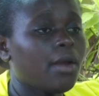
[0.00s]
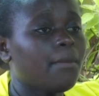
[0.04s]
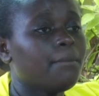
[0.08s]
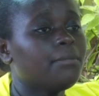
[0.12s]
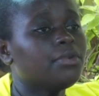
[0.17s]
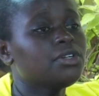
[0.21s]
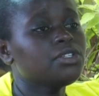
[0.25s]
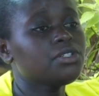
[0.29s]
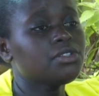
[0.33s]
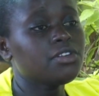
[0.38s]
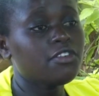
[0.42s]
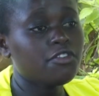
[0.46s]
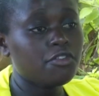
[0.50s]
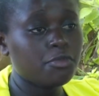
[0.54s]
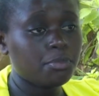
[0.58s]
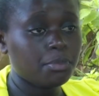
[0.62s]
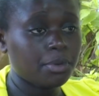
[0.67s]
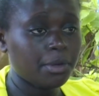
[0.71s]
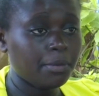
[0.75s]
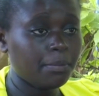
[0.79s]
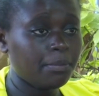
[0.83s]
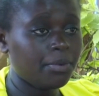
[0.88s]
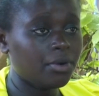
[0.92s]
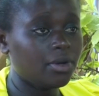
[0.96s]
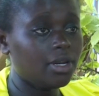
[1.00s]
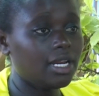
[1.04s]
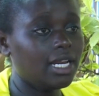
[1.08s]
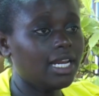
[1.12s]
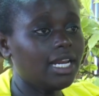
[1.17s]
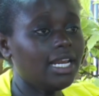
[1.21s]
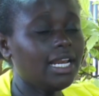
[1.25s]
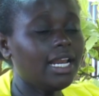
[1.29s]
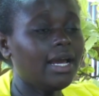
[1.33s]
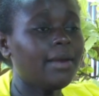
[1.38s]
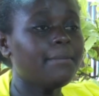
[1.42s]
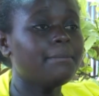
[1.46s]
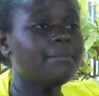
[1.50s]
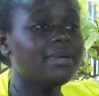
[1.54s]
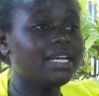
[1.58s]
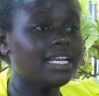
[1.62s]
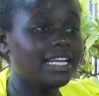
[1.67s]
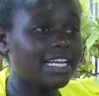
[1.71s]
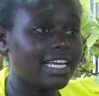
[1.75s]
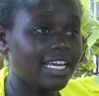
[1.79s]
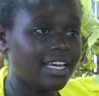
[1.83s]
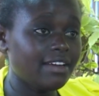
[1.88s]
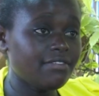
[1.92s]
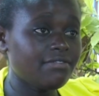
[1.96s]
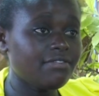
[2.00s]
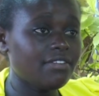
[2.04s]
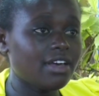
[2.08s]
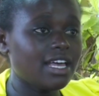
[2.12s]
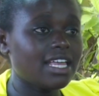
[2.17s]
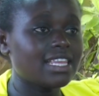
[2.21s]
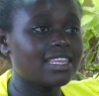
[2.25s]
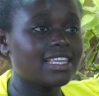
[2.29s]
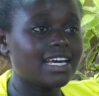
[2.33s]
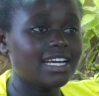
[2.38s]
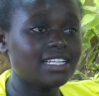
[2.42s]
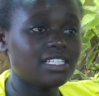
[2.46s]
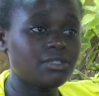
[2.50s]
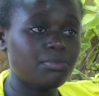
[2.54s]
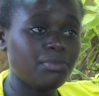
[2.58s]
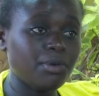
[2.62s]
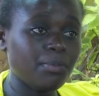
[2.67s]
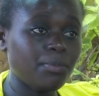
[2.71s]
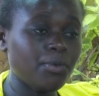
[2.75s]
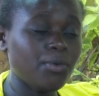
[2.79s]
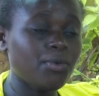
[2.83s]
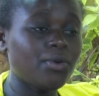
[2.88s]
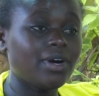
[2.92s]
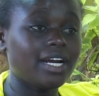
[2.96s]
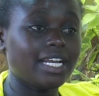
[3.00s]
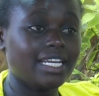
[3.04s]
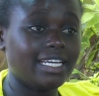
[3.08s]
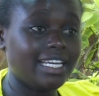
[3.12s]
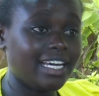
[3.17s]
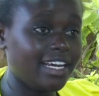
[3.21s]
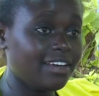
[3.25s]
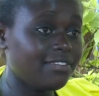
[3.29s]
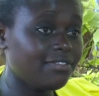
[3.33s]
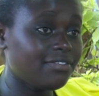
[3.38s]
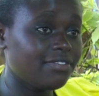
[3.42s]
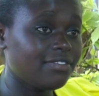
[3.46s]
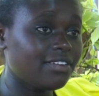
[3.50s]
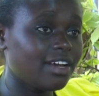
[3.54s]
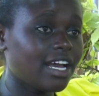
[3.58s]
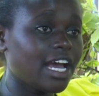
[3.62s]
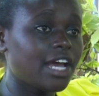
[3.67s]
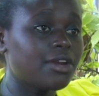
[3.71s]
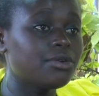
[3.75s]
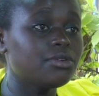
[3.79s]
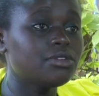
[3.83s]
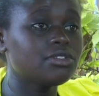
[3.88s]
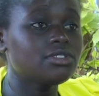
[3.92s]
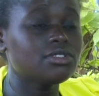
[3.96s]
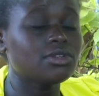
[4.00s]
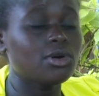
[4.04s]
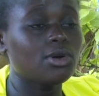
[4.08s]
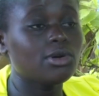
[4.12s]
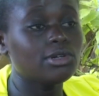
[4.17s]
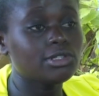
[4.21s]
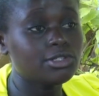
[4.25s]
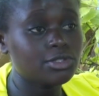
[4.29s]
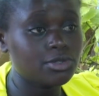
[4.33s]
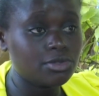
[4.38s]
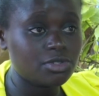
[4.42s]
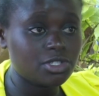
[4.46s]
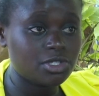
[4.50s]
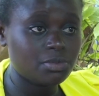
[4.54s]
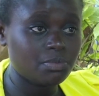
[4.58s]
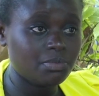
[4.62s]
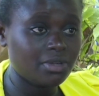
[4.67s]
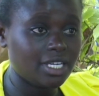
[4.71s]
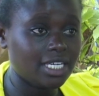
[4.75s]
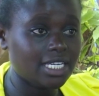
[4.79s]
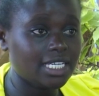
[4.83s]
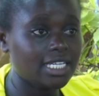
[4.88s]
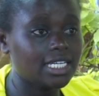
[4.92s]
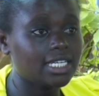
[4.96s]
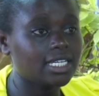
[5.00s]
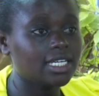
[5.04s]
Most of people believe that people who are deaf cannot also speak.